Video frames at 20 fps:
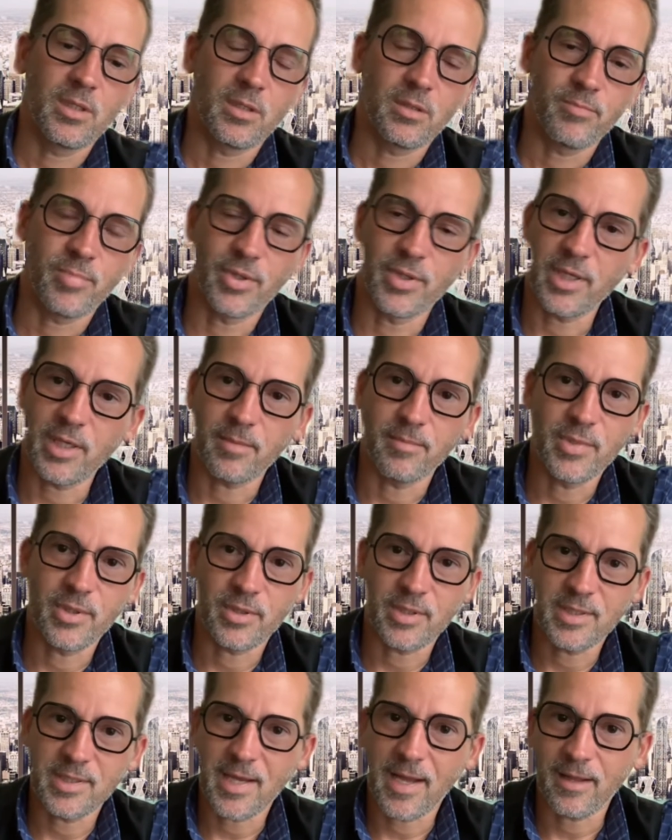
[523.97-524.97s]
putting $1
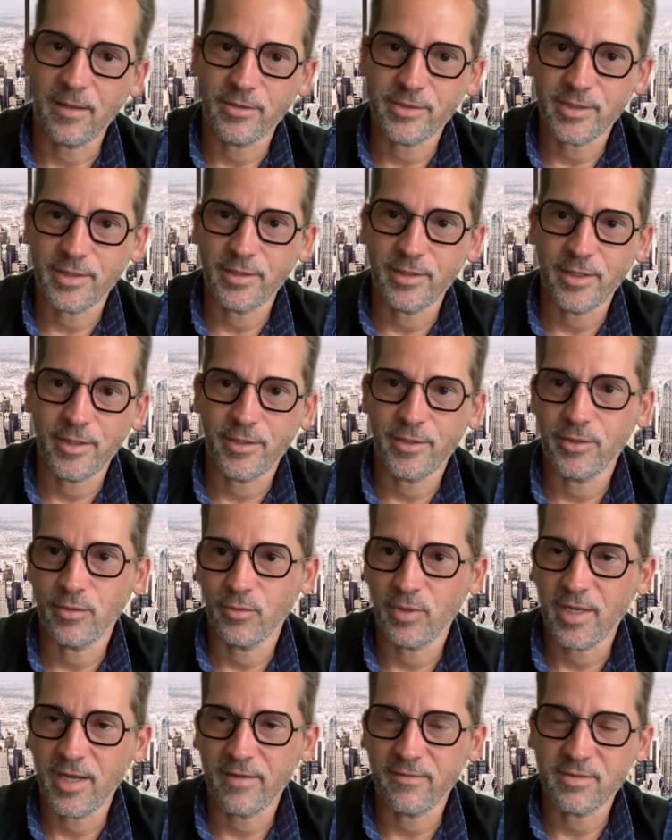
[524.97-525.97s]
million in there and you
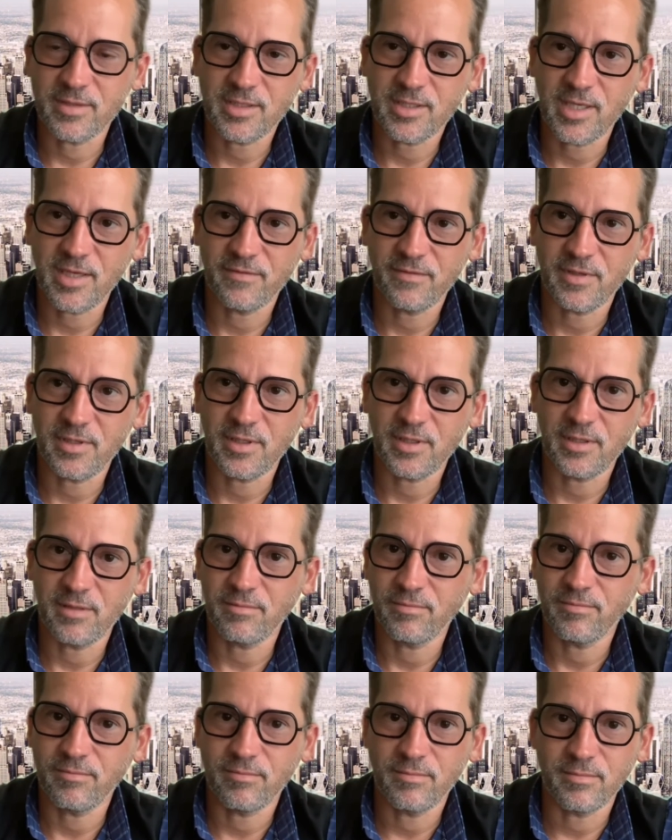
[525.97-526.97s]
want to have a safety
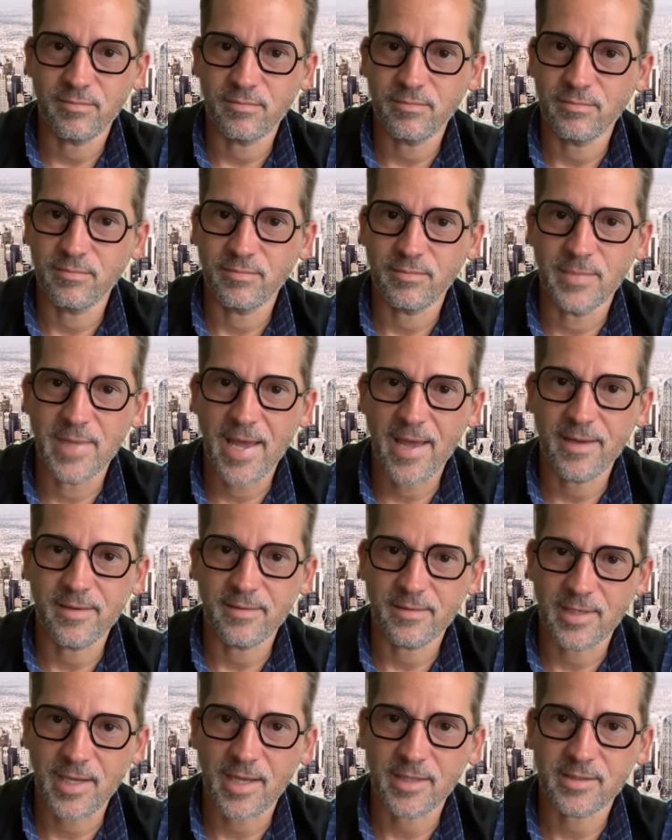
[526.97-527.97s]
net.
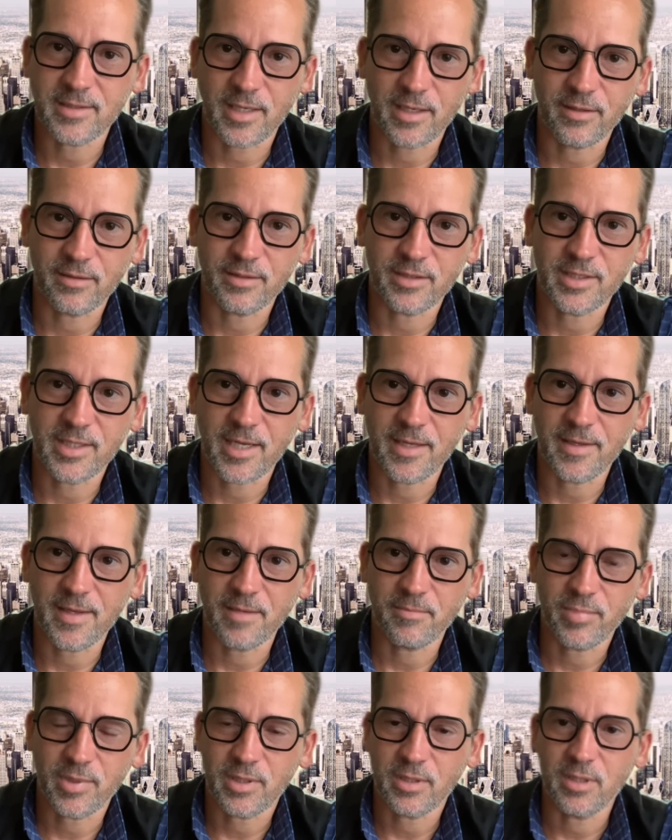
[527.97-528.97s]
Yes, I understand
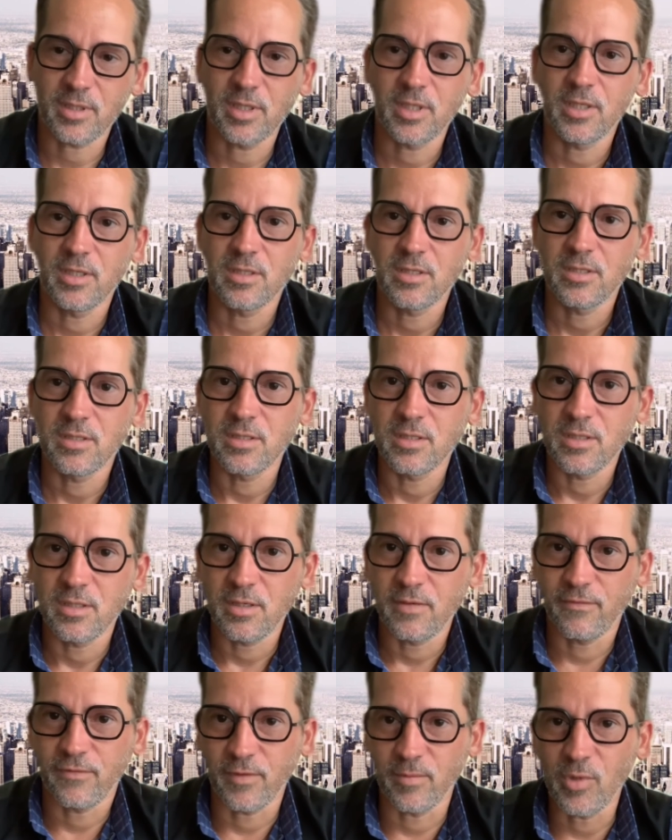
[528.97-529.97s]
that. But
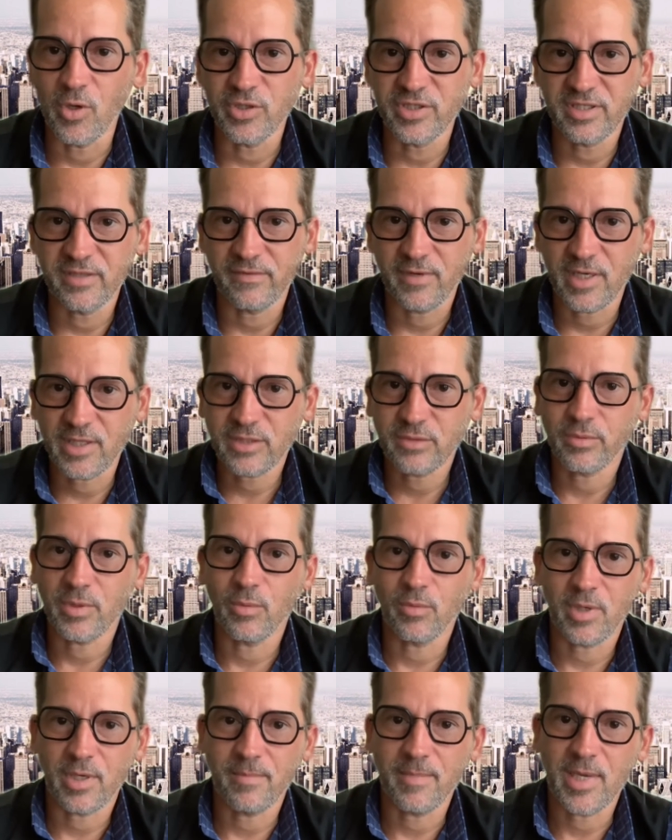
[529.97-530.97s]
for most of us, we
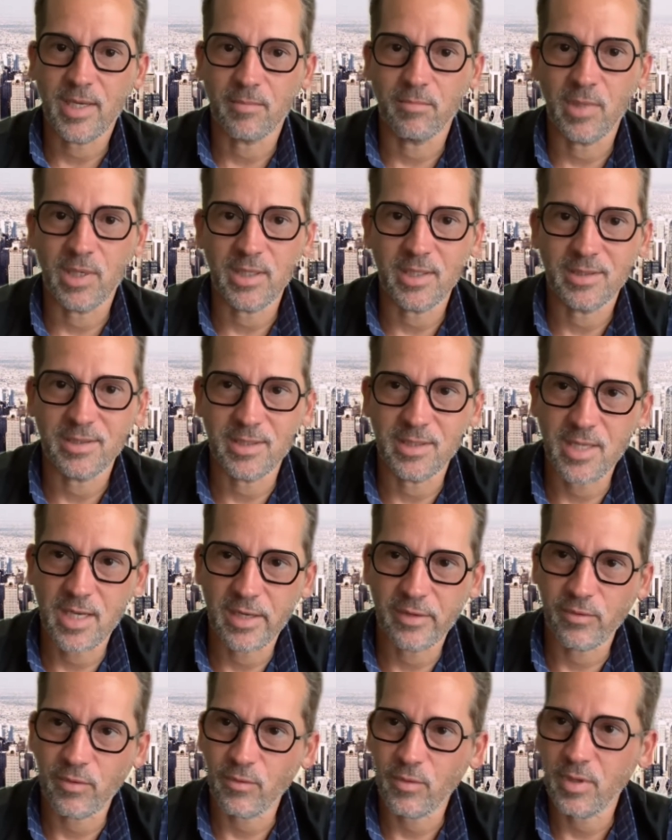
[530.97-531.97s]
want to make money today.
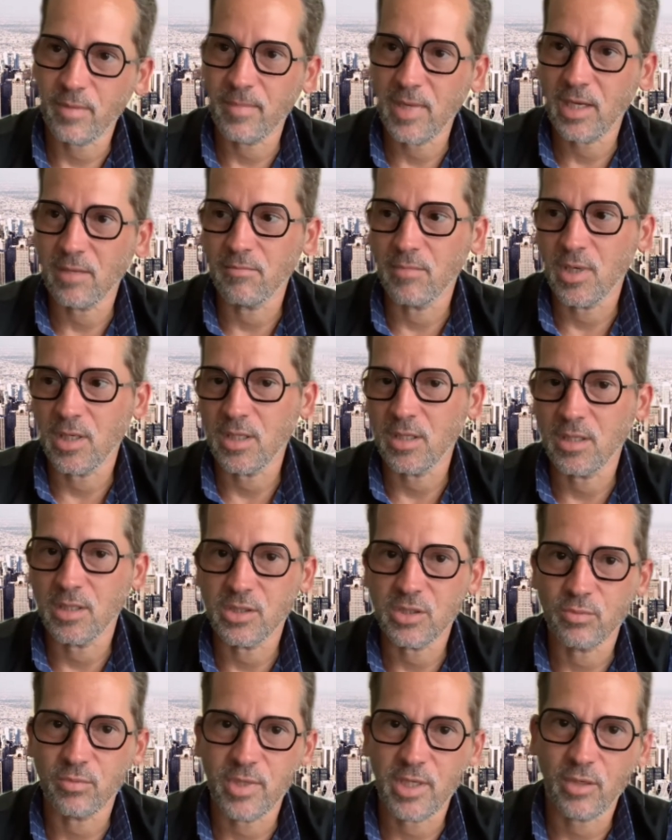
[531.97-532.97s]
We want to make money
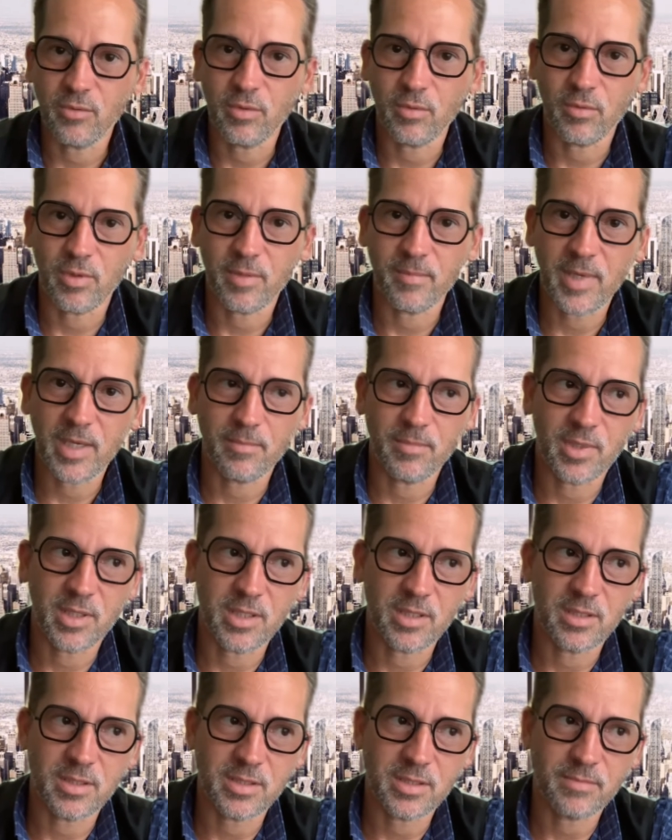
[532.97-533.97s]
this week. We want to make money
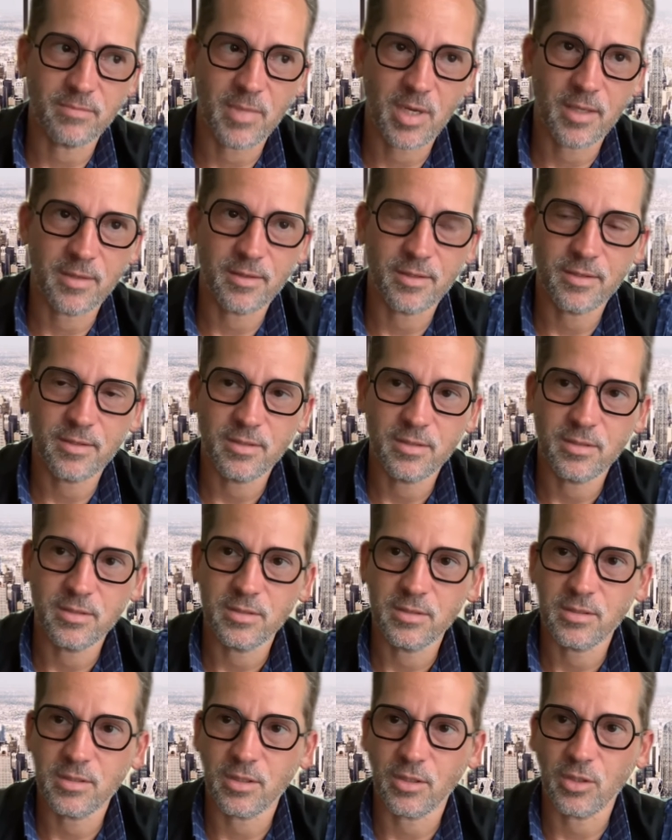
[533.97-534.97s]
this month.
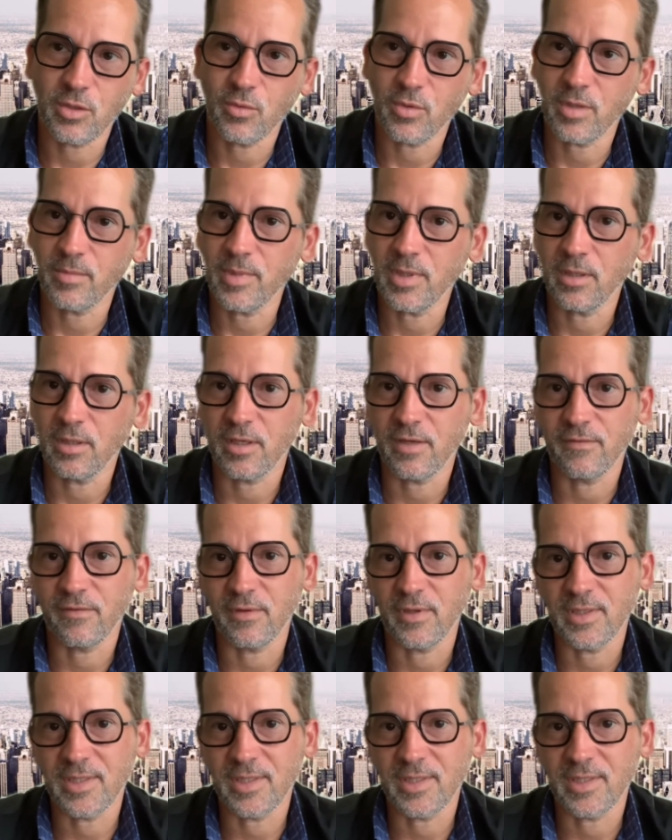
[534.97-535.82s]
So you want to be looking for the